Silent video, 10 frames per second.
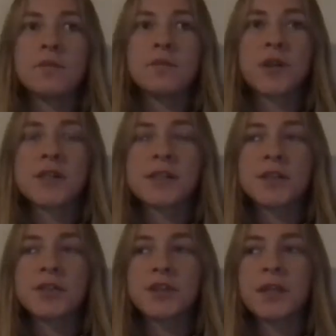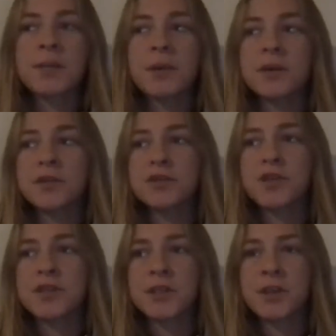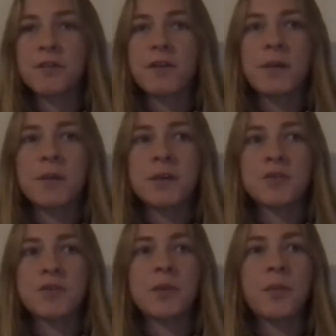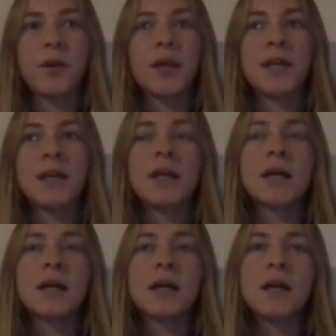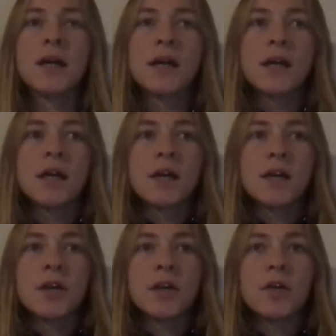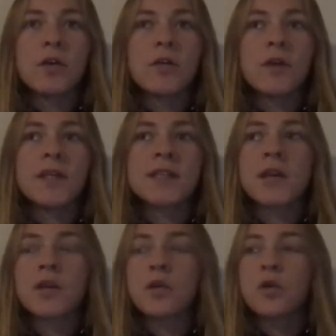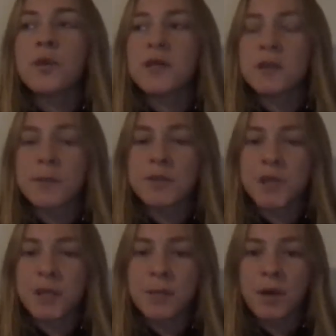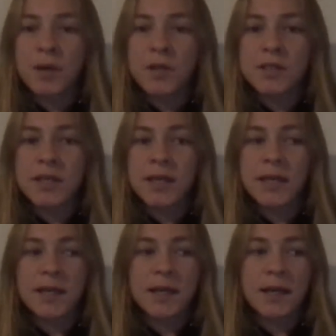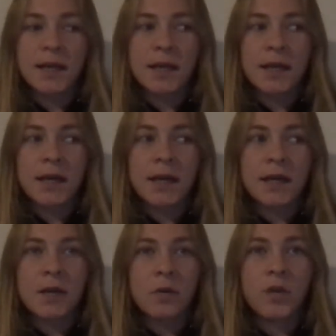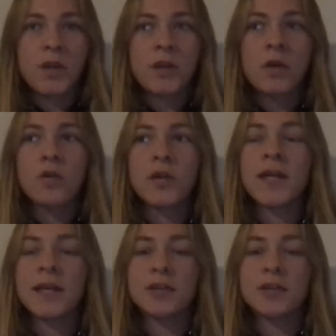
trusting your training partners and trusting your environment is really important. Uh, you know, it's kind of cool because all my training partners, like, we know like